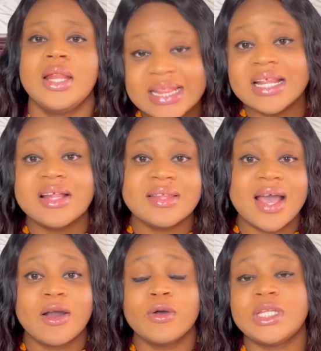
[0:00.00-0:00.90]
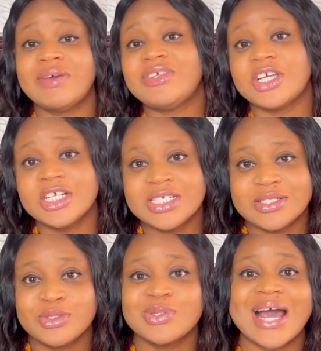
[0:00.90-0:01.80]
Now they've changed
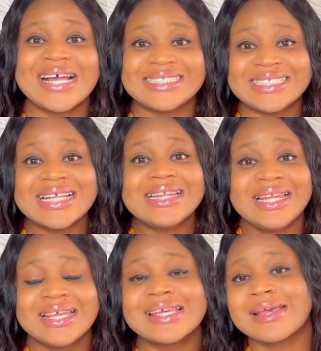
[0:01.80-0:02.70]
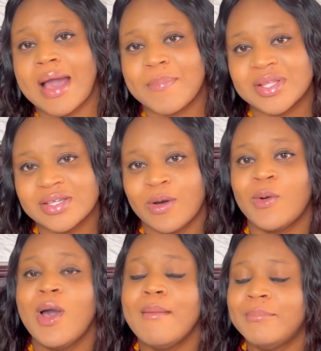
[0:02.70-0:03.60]
to Asset Link Capital,
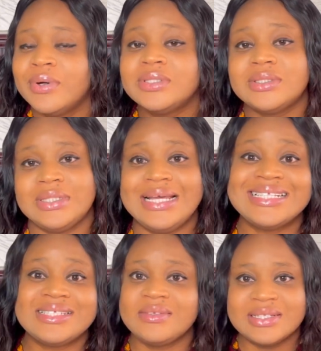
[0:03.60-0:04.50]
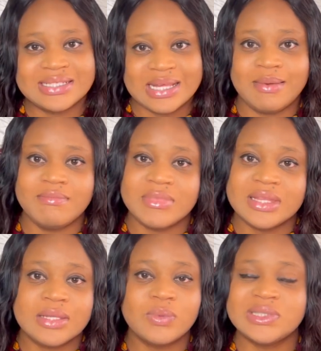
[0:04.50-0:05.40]
but it's still the same.
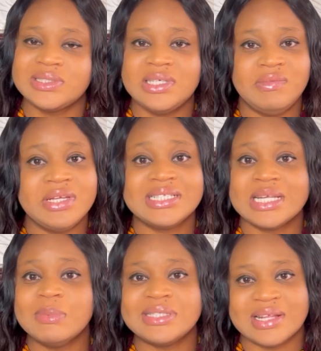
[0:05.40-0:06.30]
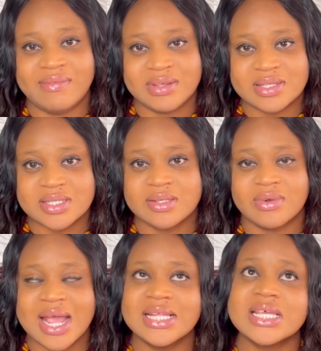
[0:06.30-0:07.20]
They will still give you the same service,
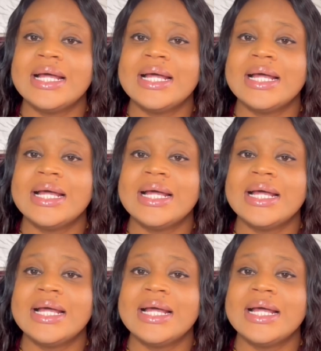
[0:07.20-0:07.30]
right?